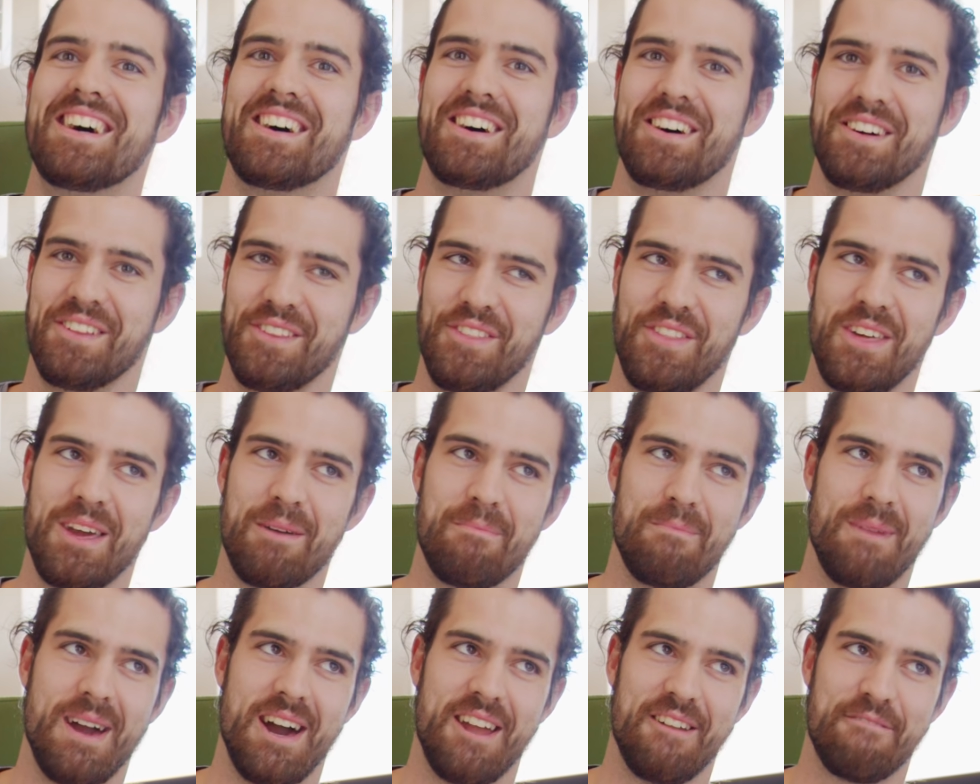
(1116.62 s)
on the
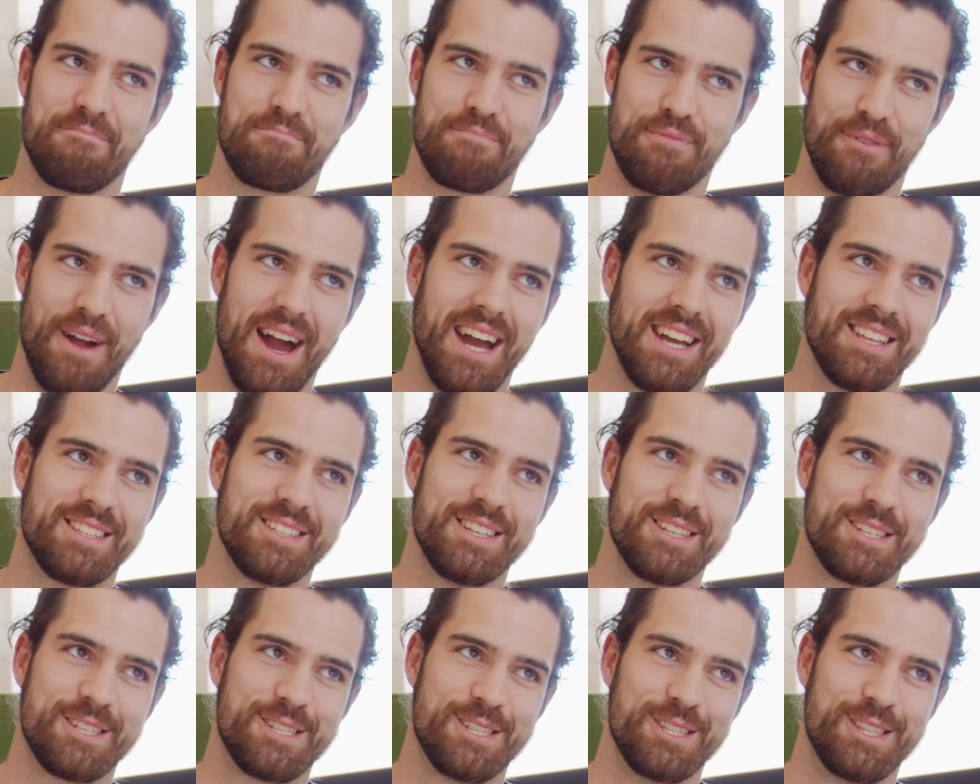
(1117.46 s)
amount of
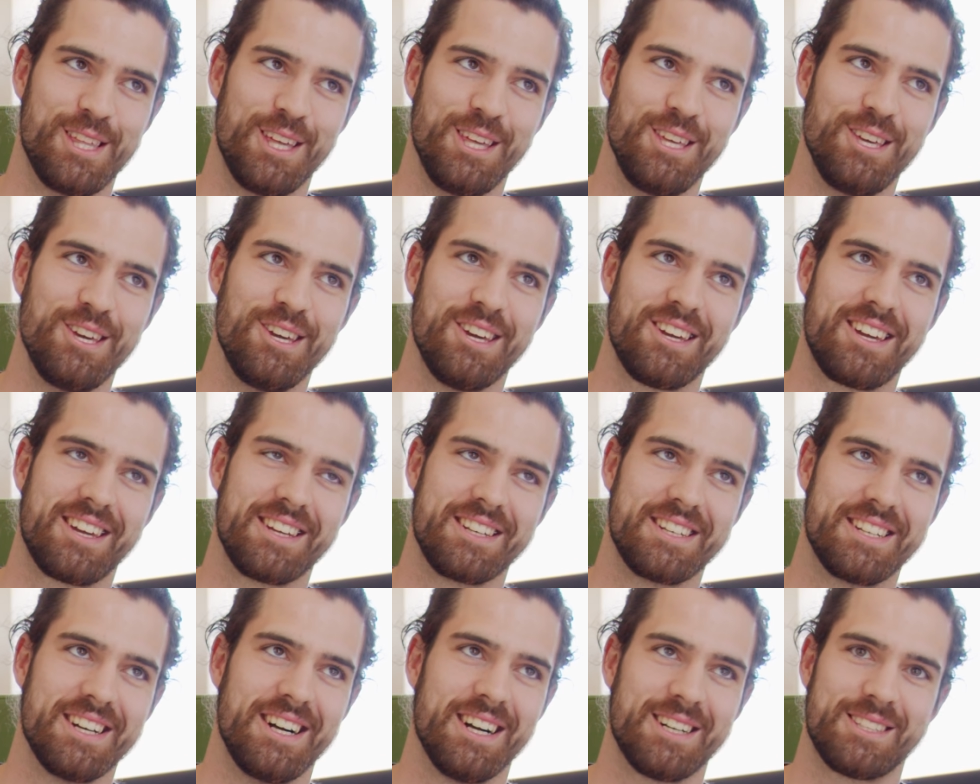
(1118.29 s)
practice that you
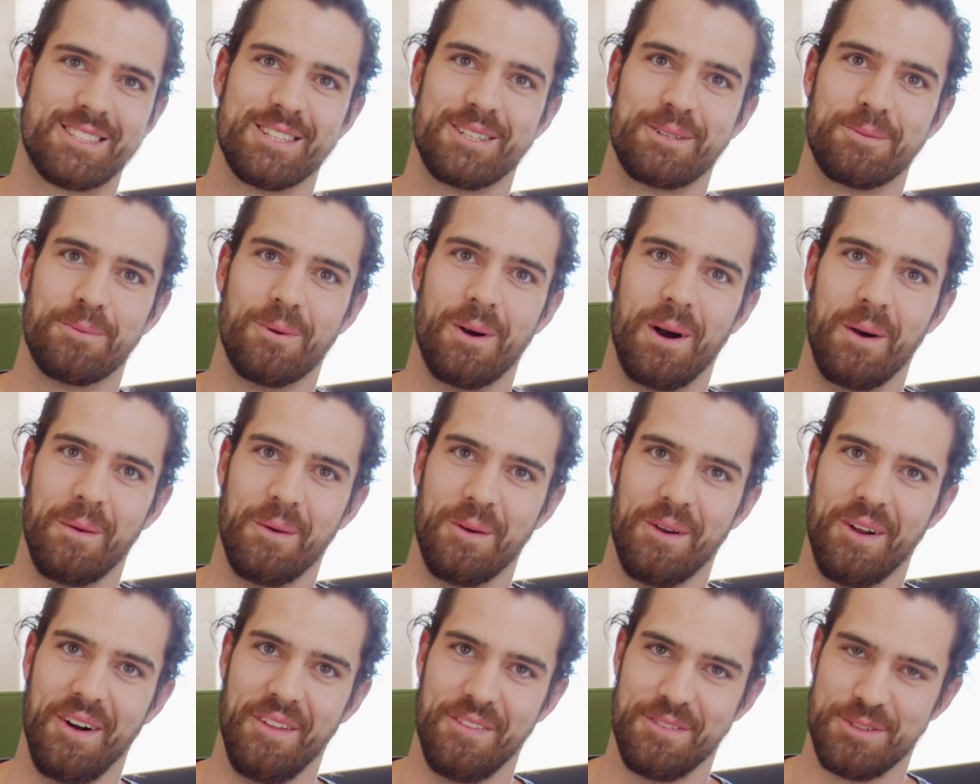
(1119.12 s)
conducted while
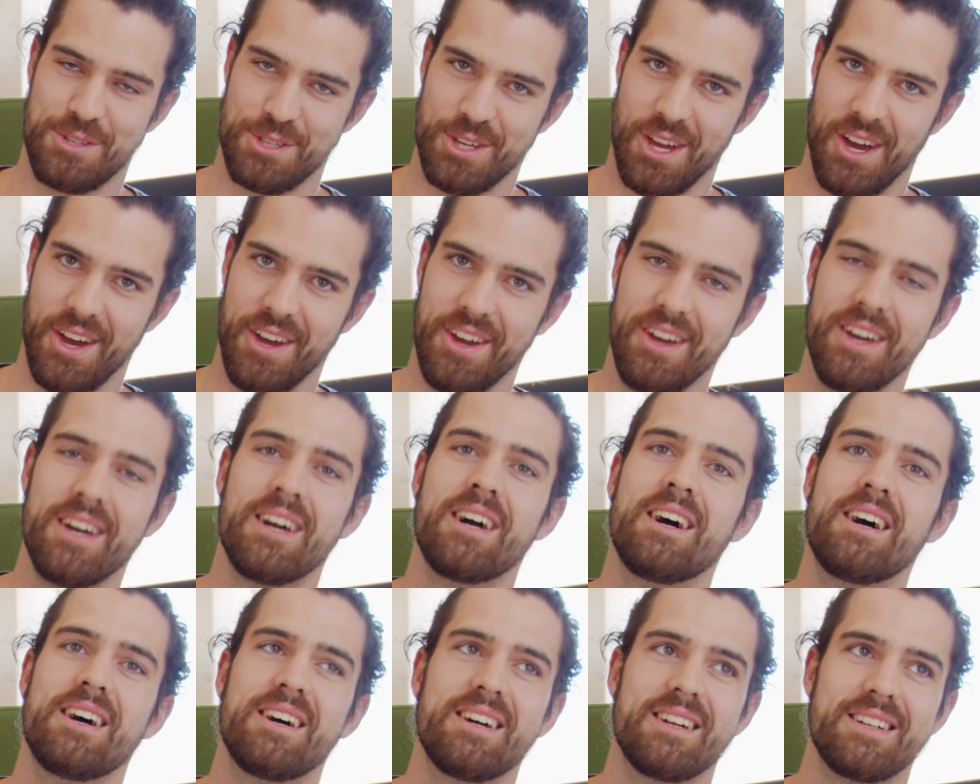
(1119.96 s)
we were on the show.
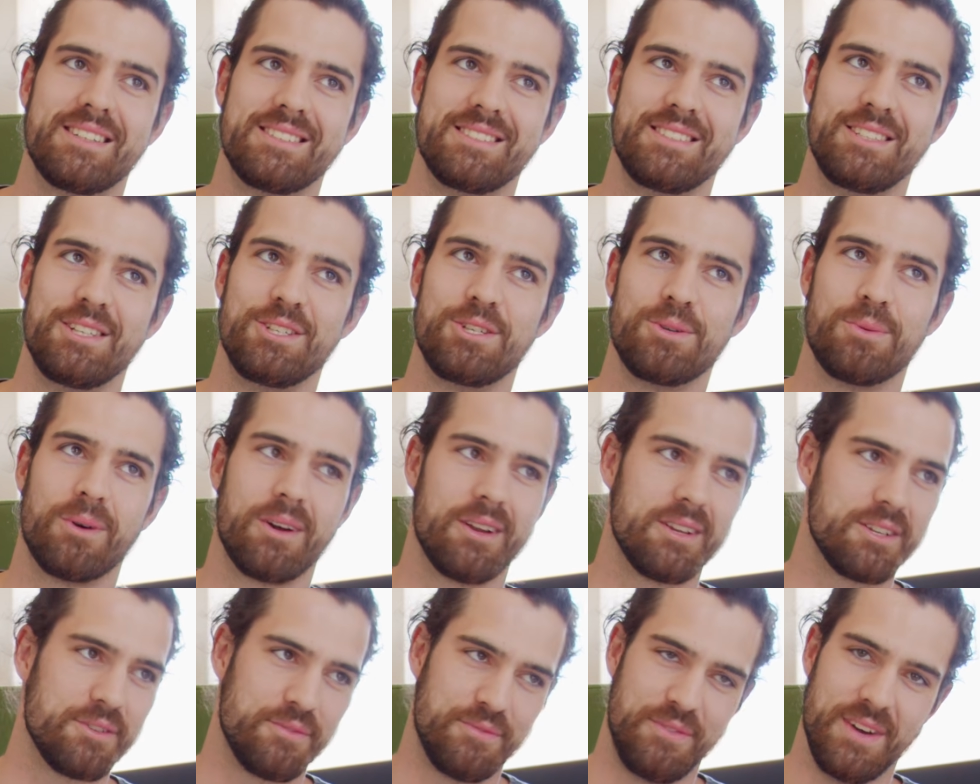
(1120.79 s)
Did you
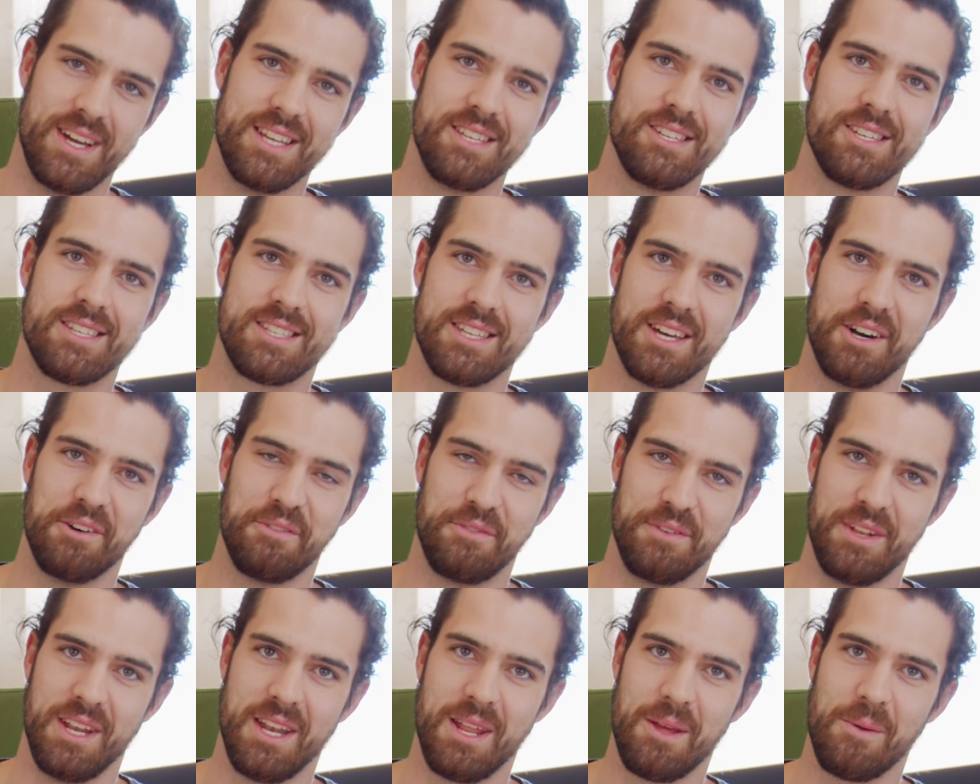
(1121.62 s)
want to defend
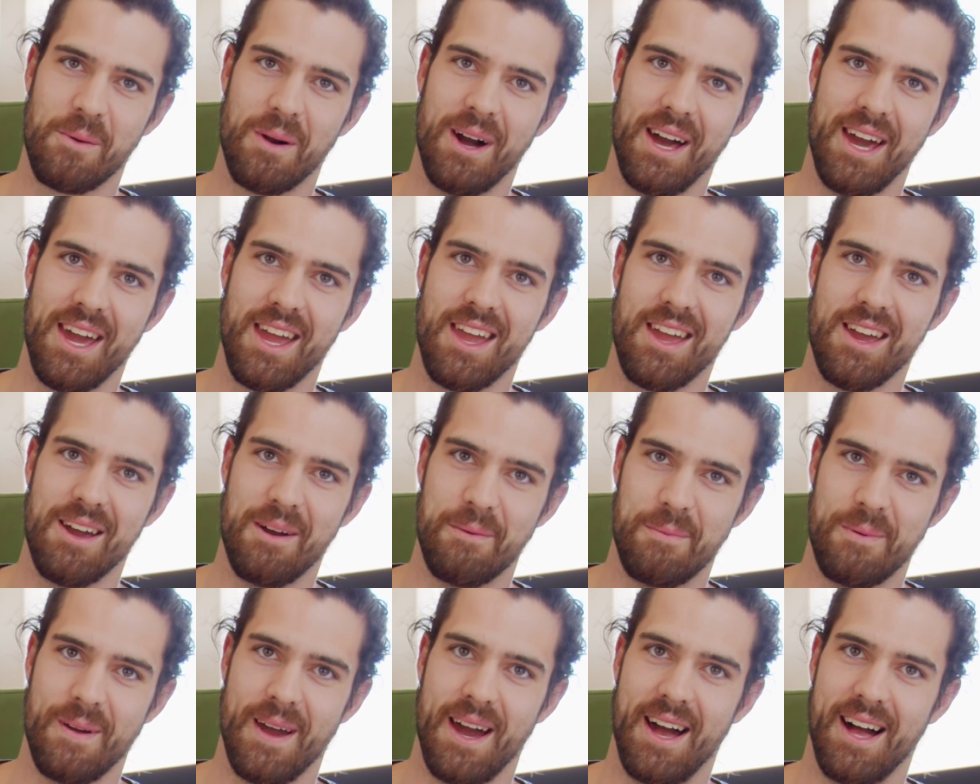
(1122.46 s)
yourself in any way
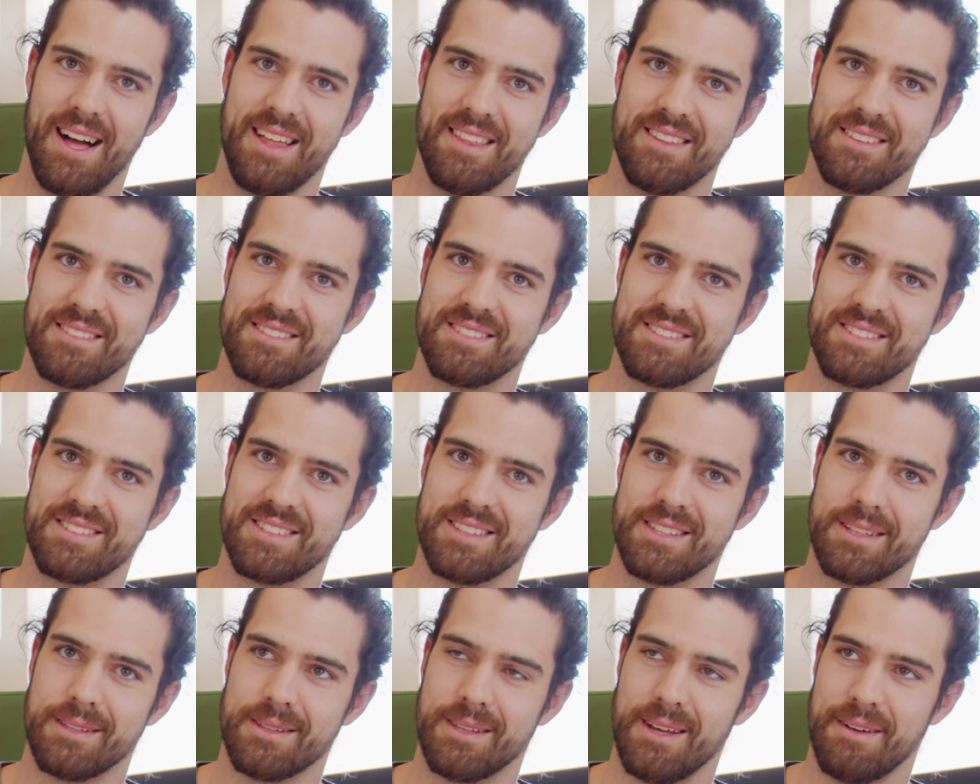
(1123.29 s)
about
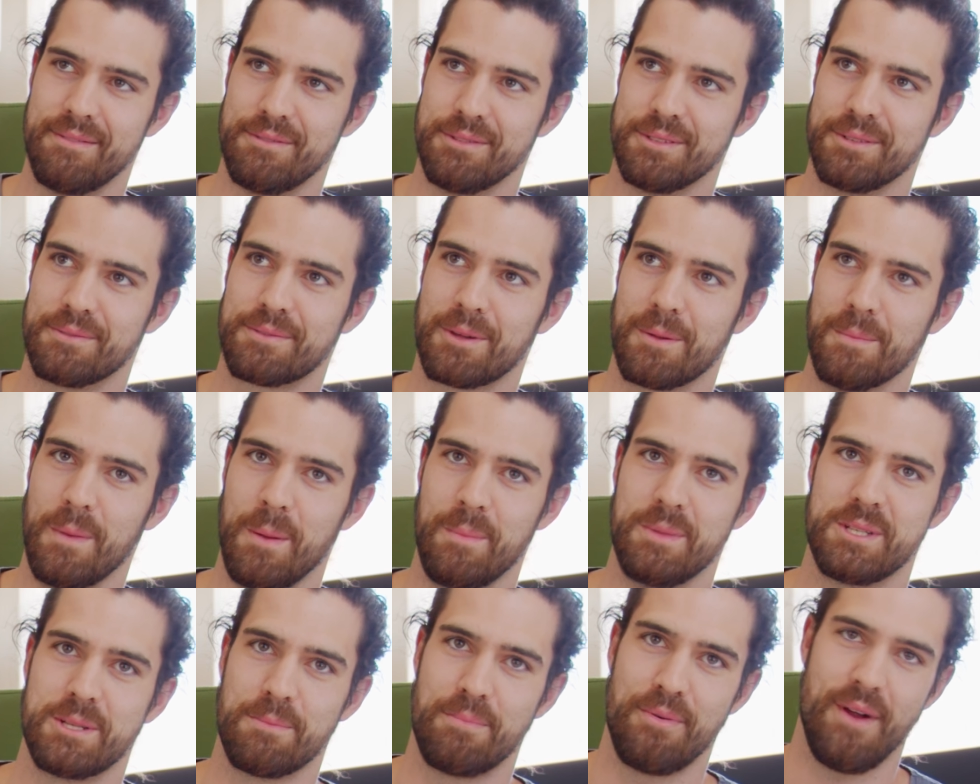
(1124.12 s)
the level of
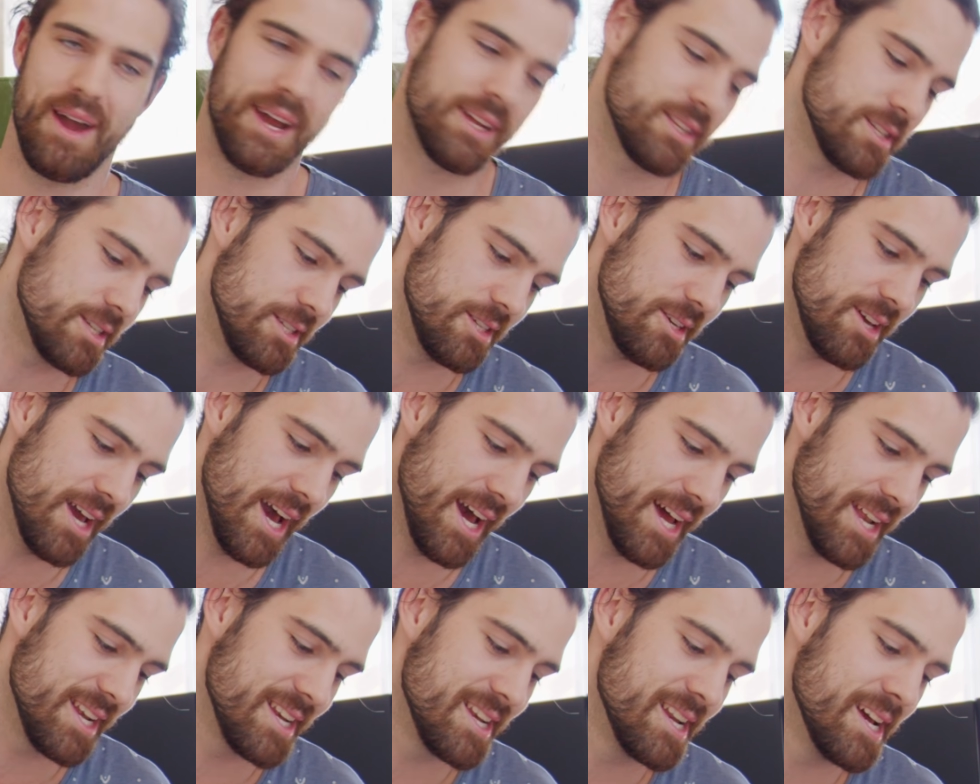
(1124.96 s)
commitment to practice you
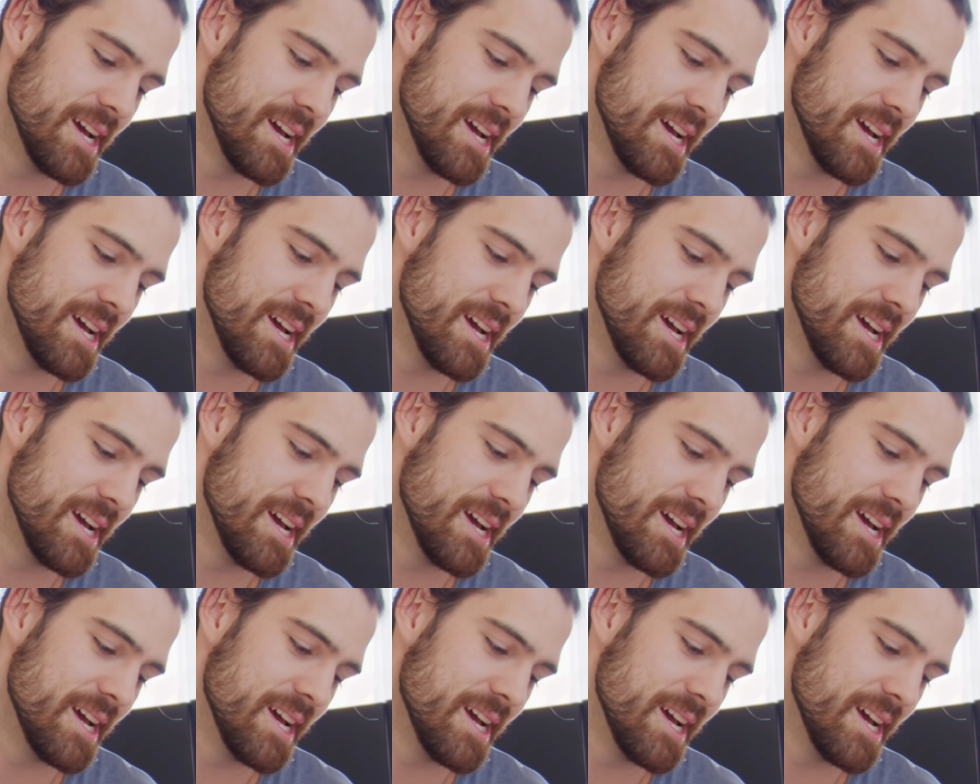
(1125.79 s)
had?